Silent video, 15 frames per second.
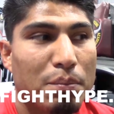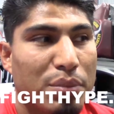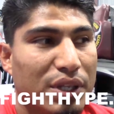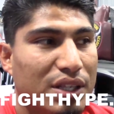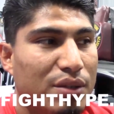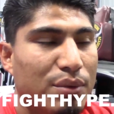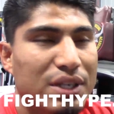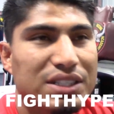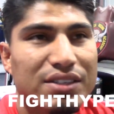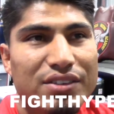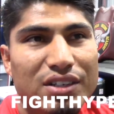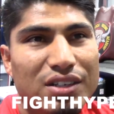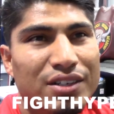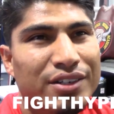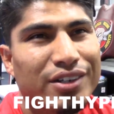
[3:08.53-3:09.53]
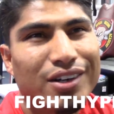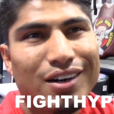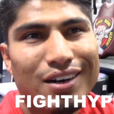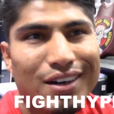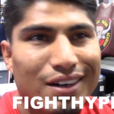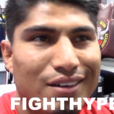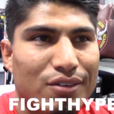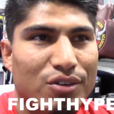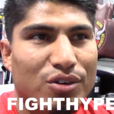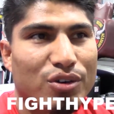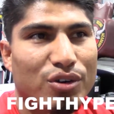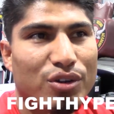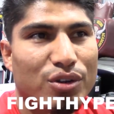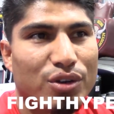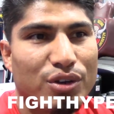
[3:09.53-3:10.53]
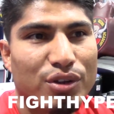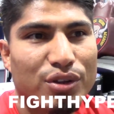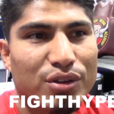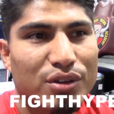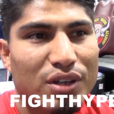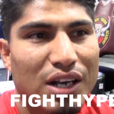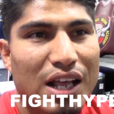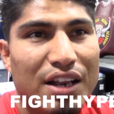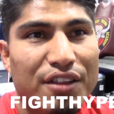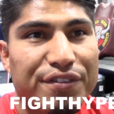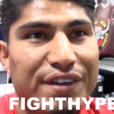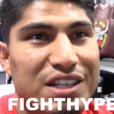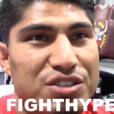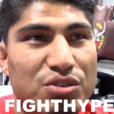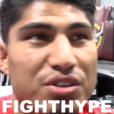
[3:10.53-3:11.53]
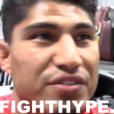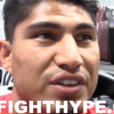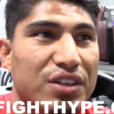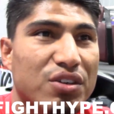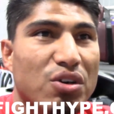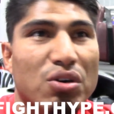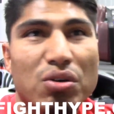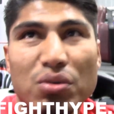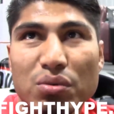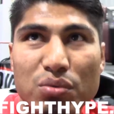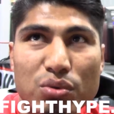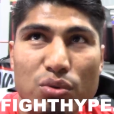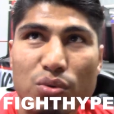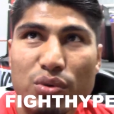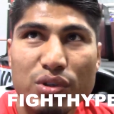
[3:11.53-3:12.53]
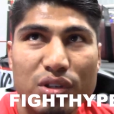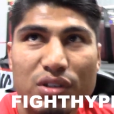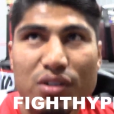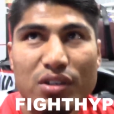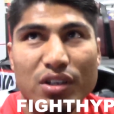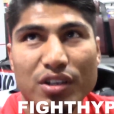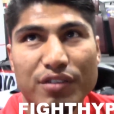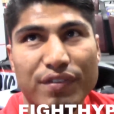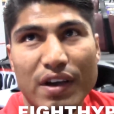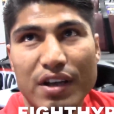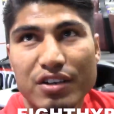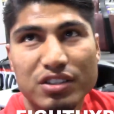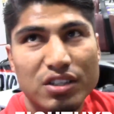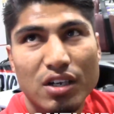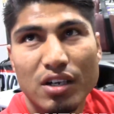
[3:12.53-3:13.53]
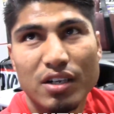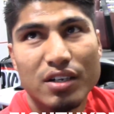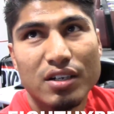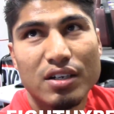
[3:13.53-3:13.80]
But the rest of the undercard, or, or, or a lot of the fans don't even know who the other fighters are.